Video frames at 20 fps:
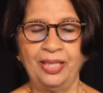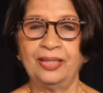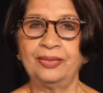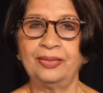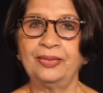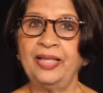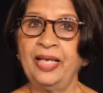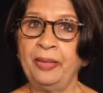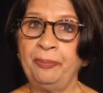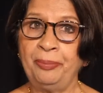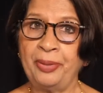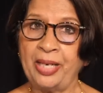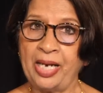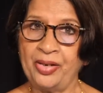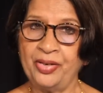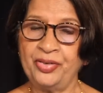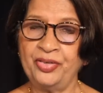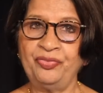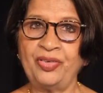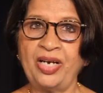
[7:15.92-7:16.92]
their
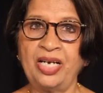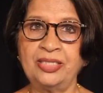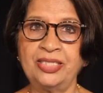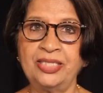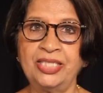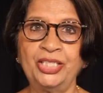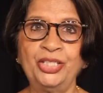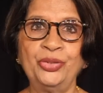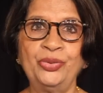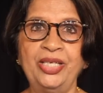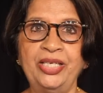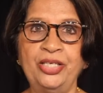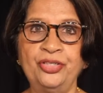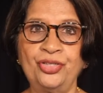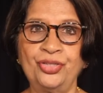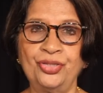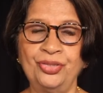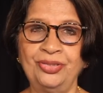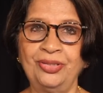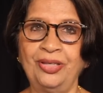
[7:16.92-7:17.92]
power of
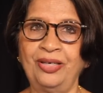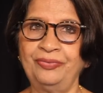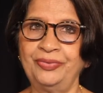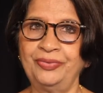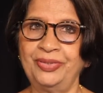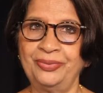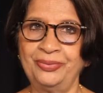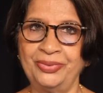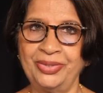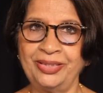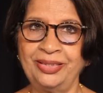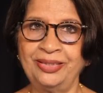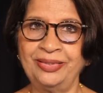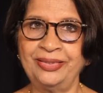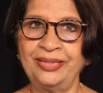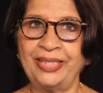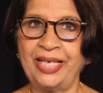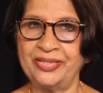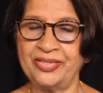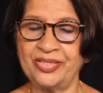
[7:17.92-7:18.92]
articulation of the
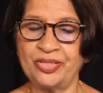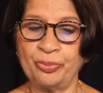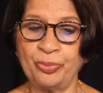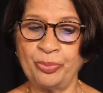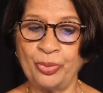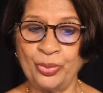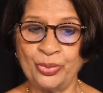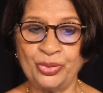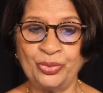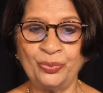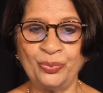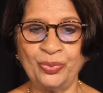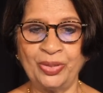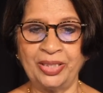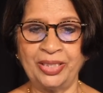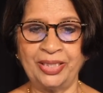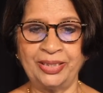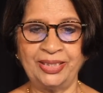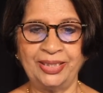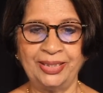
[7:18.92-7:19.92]
written and spoken
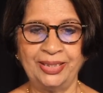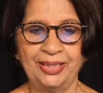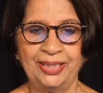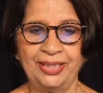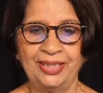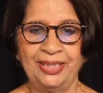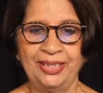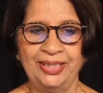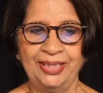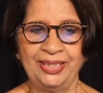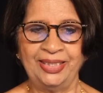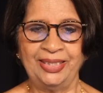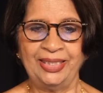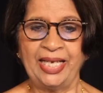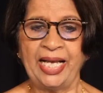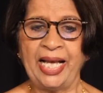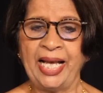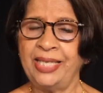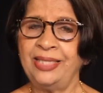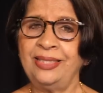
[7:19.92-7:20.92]
word,
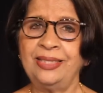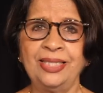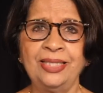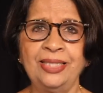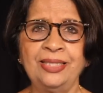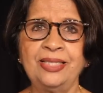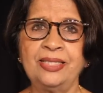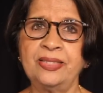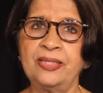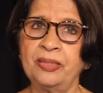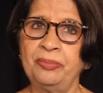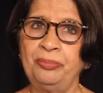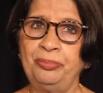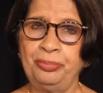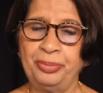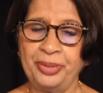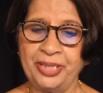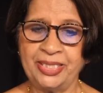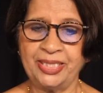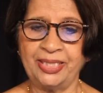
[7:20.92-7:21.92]
and it is a
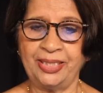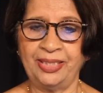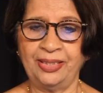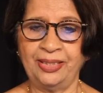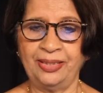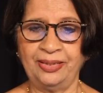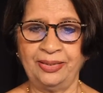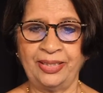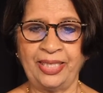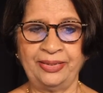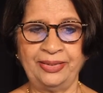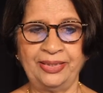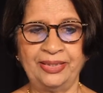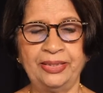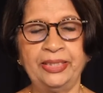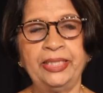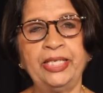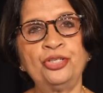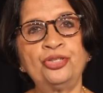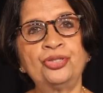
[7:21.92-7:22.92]
pity that the
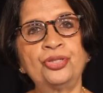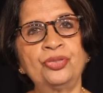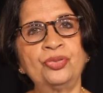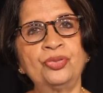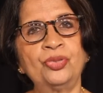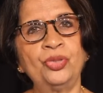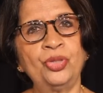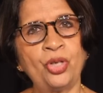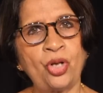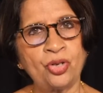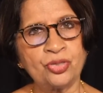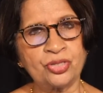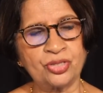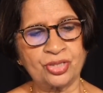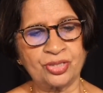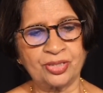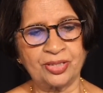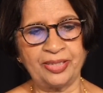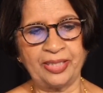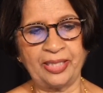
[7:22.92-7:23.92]
nation
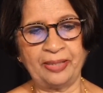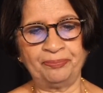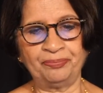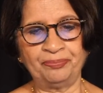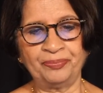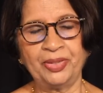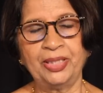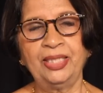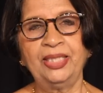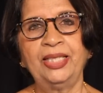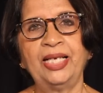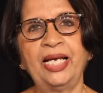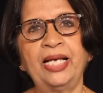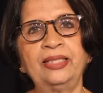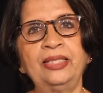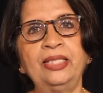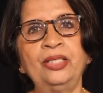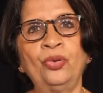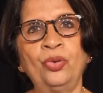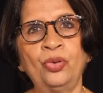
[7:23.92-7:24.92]
lost them
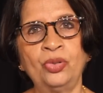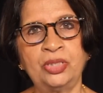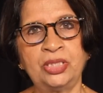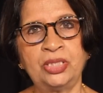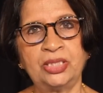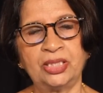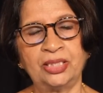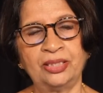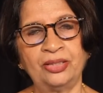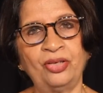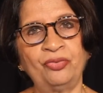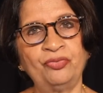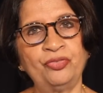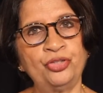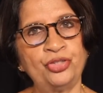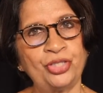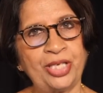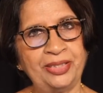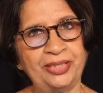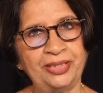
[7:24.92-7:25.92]
at the altar of
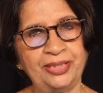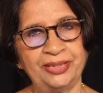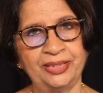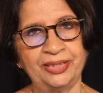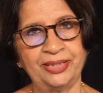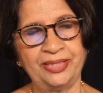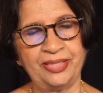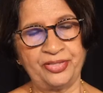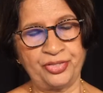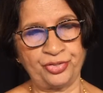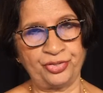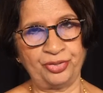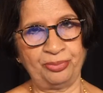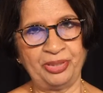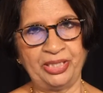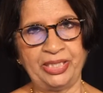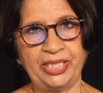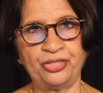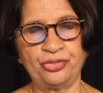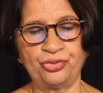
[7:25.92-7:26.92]
gender
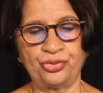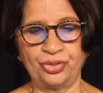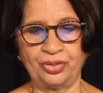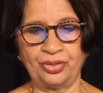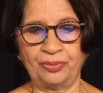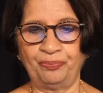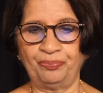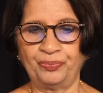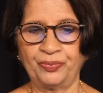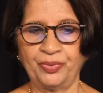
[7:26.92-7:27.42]
discrimination.